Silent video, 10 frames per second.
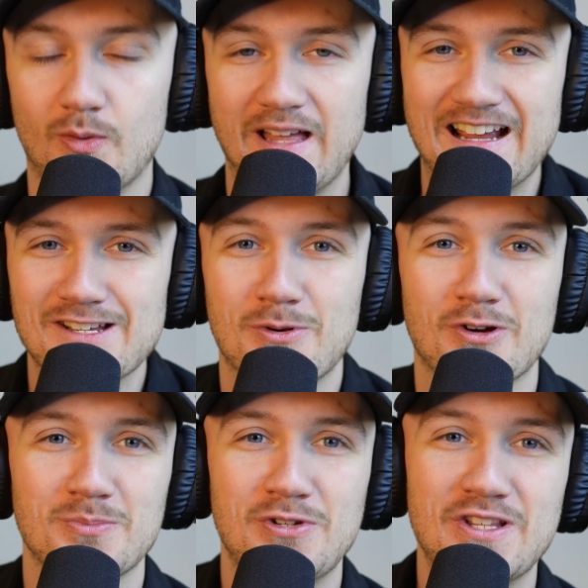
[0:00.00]
hey guys,
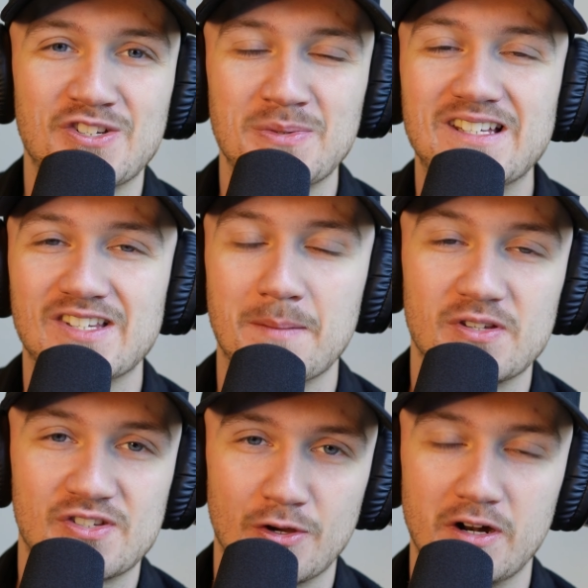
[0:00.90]
welcome to this week's
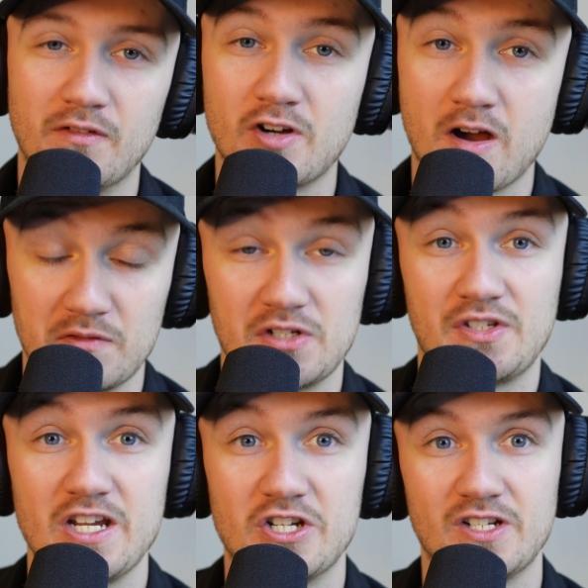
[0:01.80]
episode of
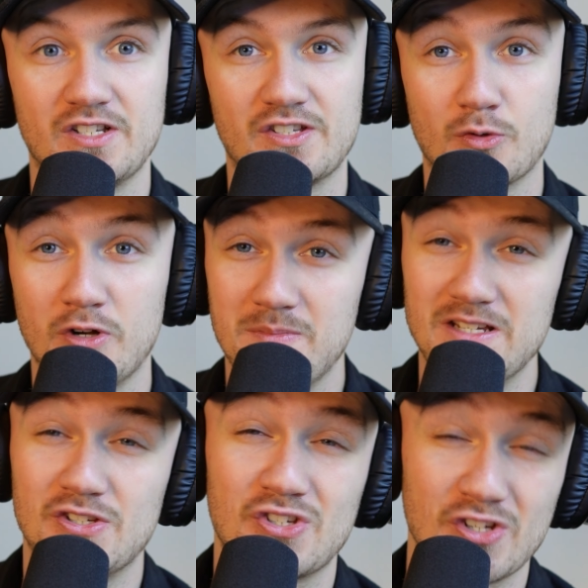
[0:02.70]
Conversations. It's going to be
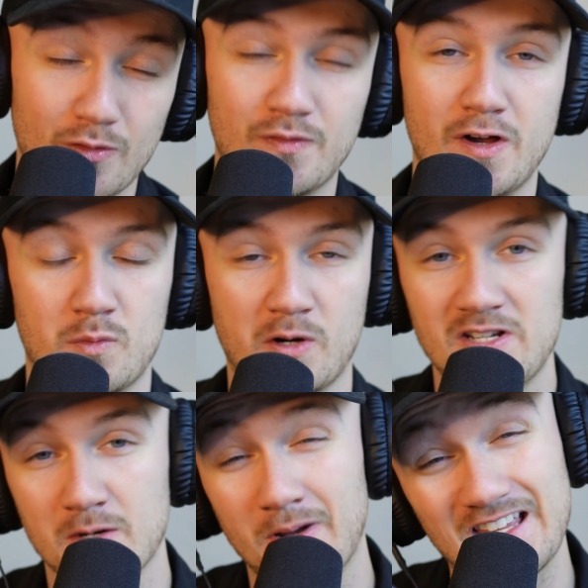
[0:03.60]
so fun. We're going to be
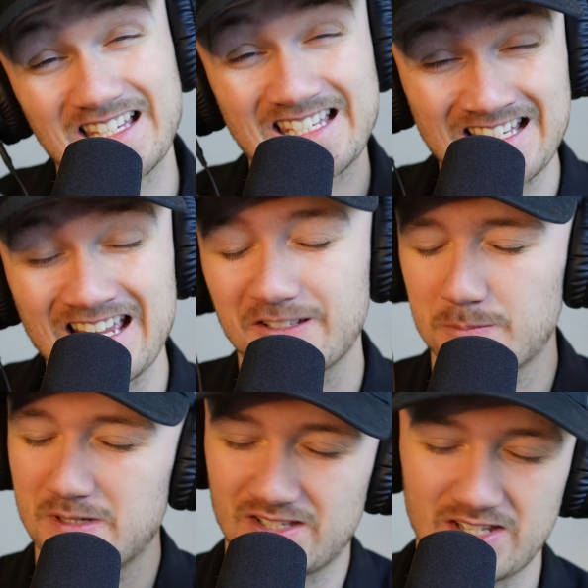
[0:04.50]
talking about the six
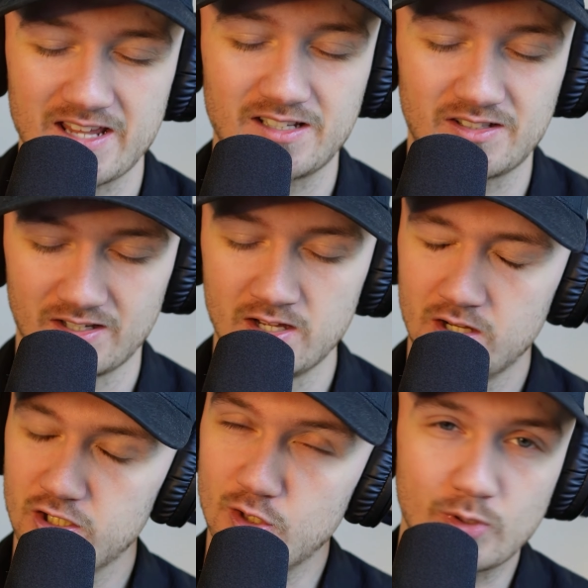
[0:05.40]
mistakes
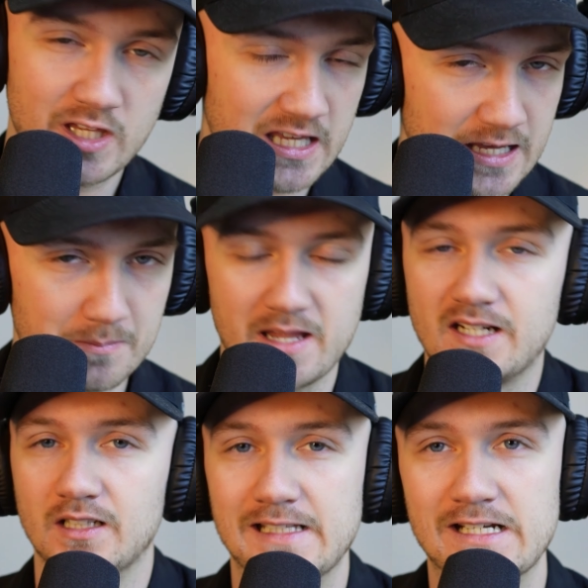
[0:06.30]
you can't make
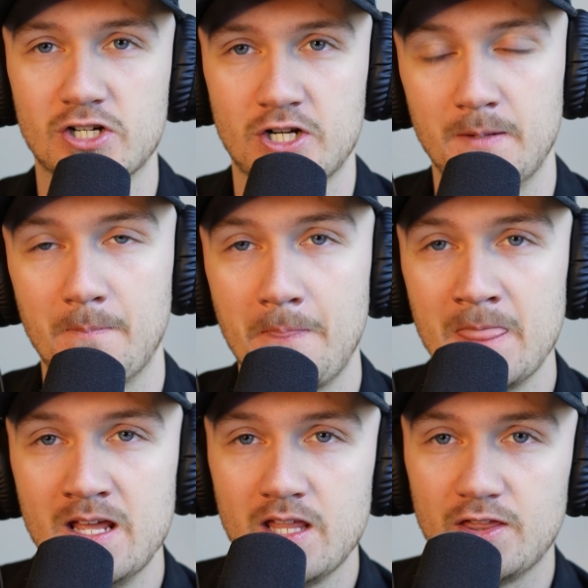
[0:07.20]
in leadership.
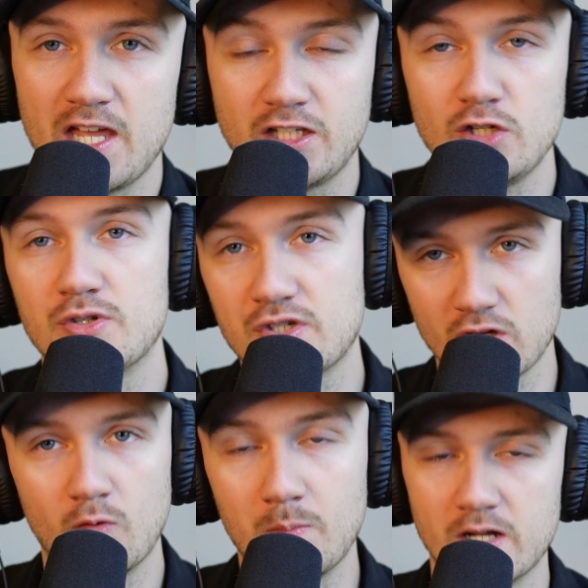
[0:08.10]
Thank you
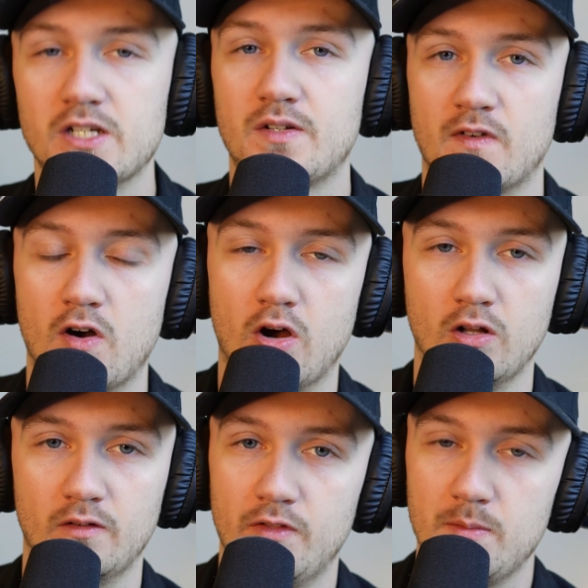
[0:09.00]
so much for
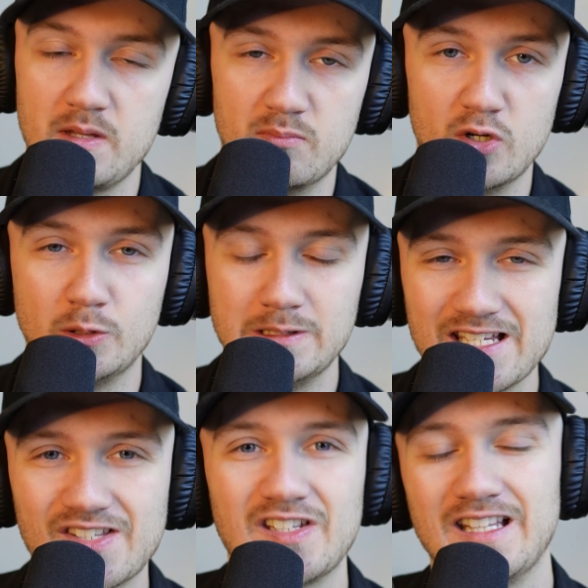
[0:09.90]
all of the people who
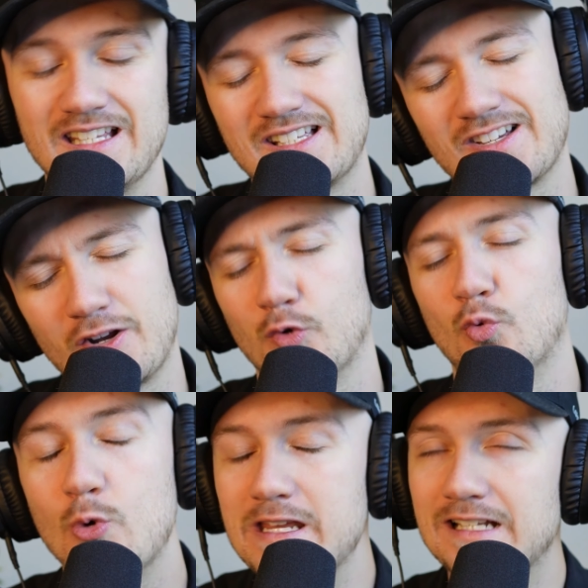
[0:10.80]
listen to this on a
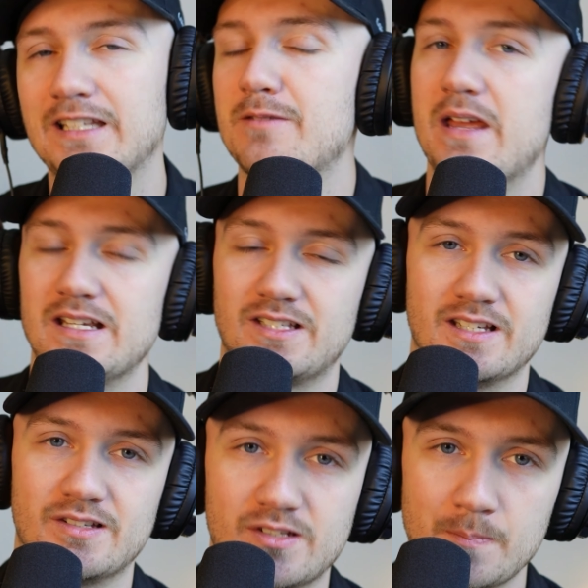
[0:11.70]
weekly
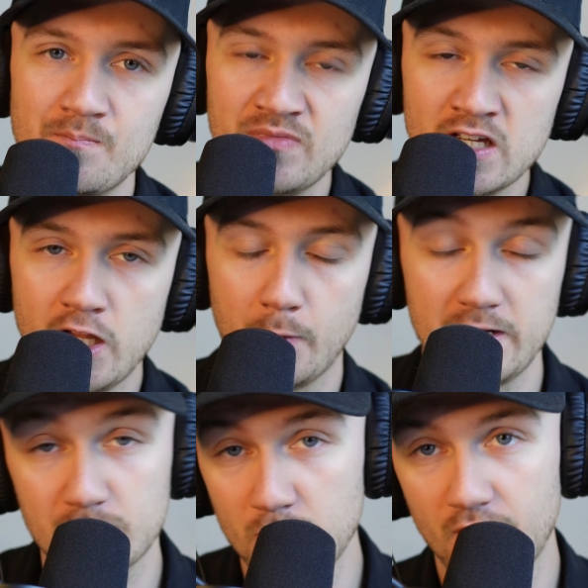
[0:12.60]
basis. We
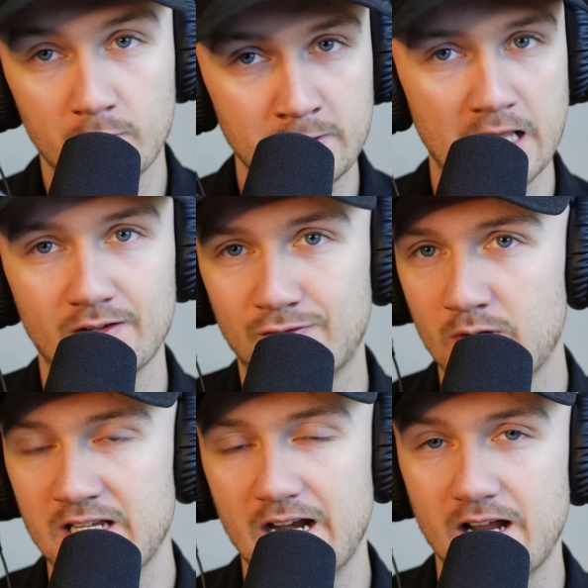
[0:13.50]
just moved from
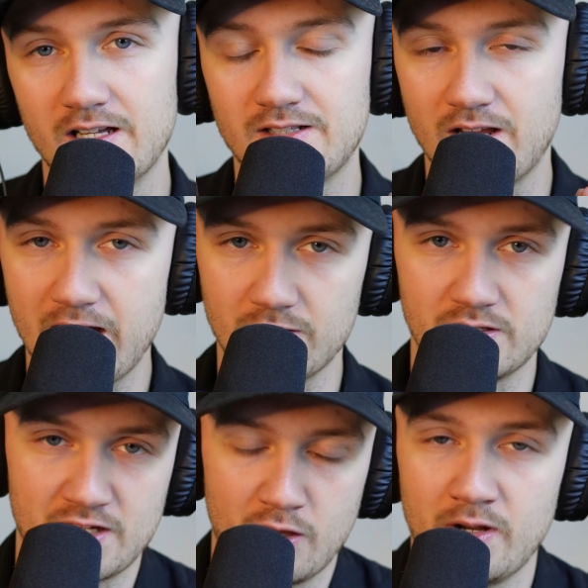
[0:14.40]
California to, to
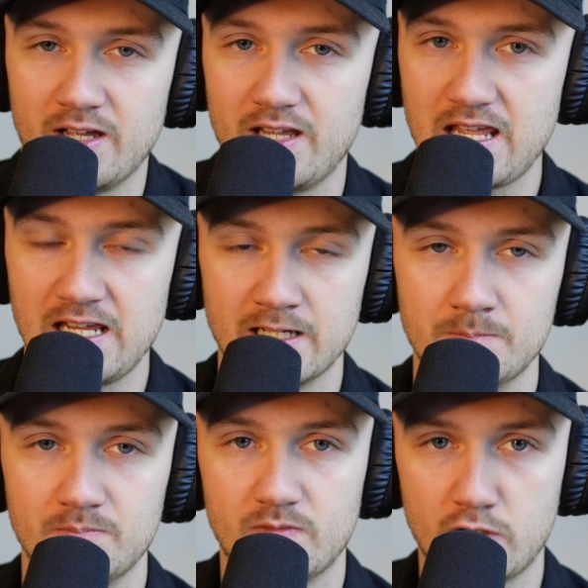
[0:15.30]
Arizona
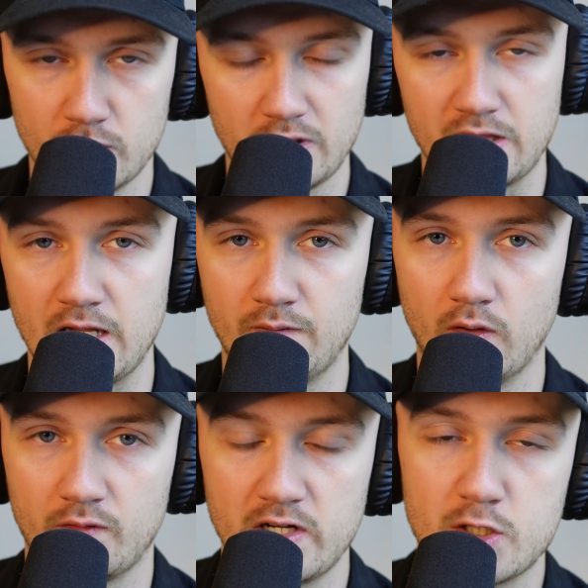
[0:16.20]
and truly
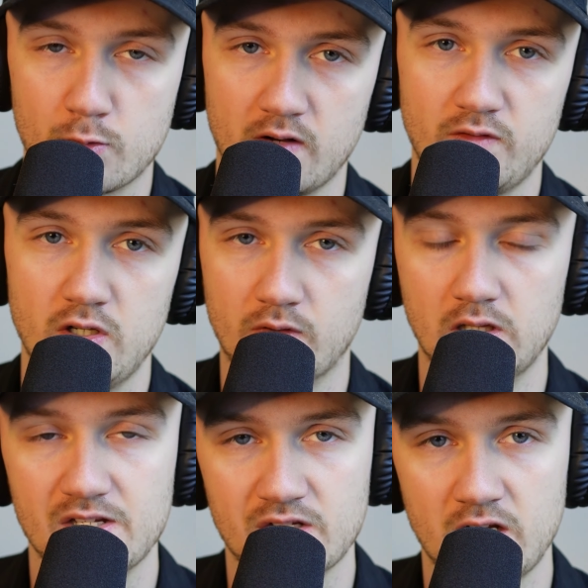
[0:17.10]
thankful for each one of you for
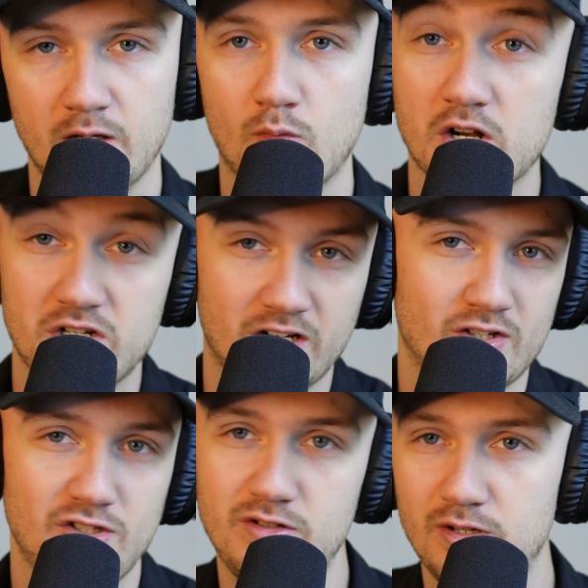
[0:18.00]
listening, watching on
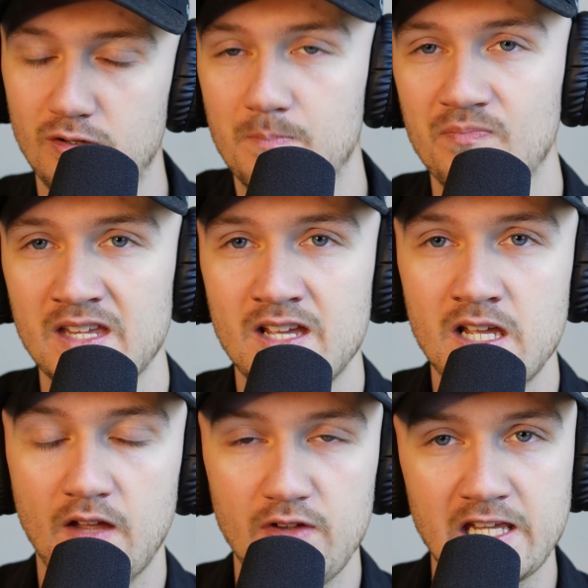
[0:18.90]
YouTube.
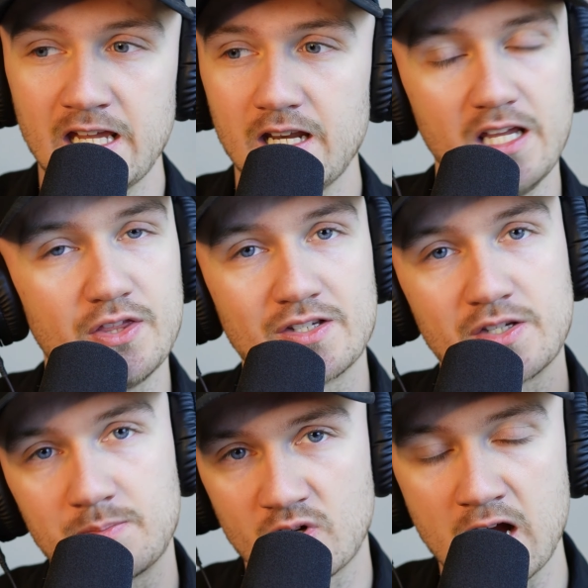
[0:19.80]
If you can, hit the
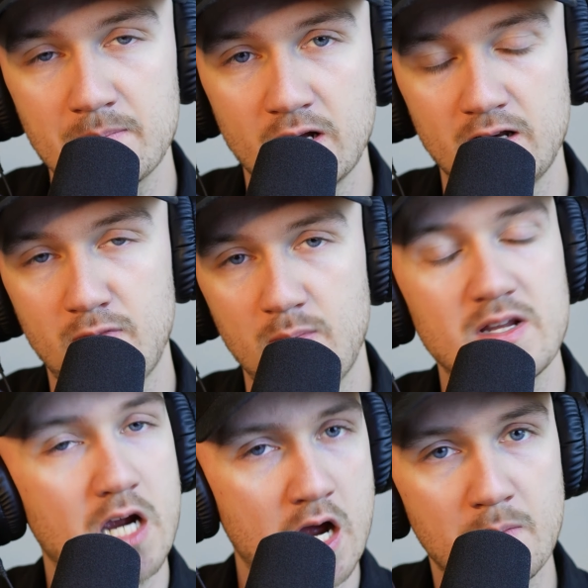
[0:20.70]
subscribe button, maybe
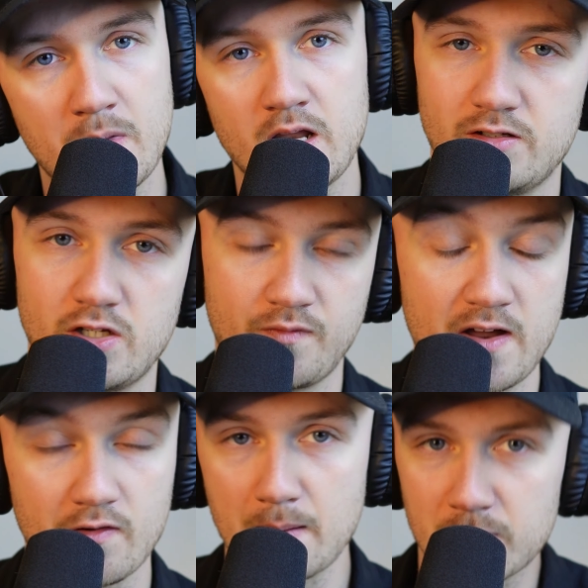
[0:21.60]
comment your
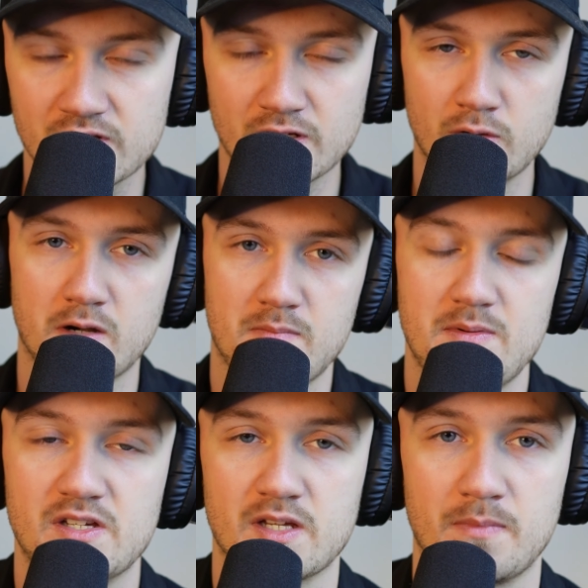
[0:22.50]
favorite episode or
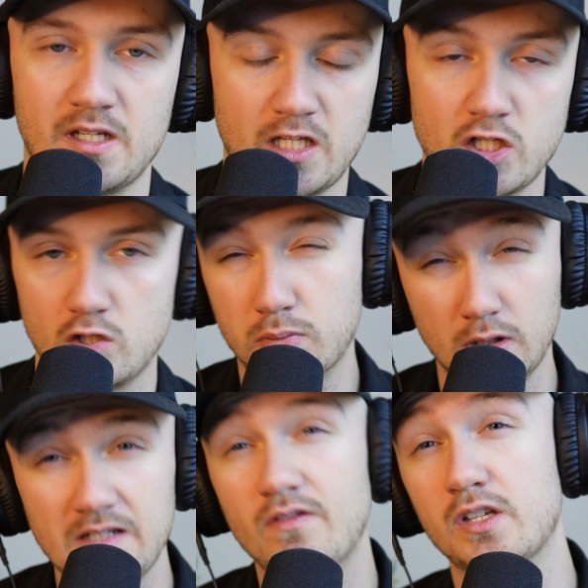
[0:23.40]
maybe something that you
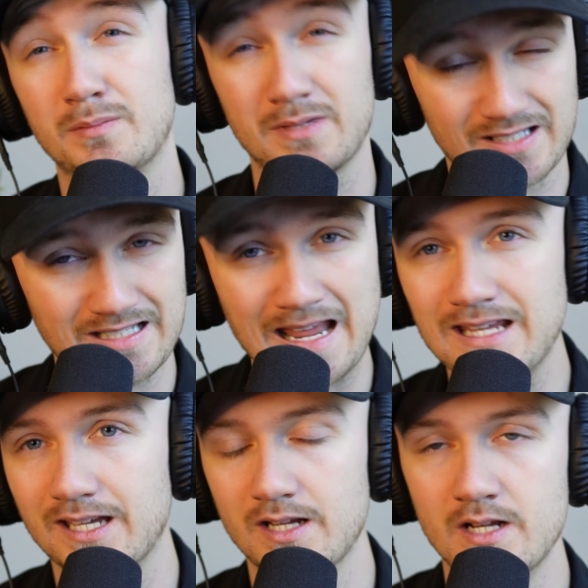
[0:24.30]
believe is a
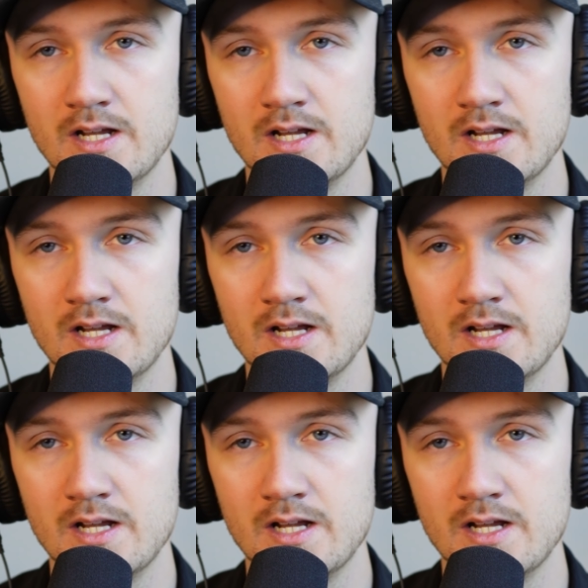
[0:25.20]
mistake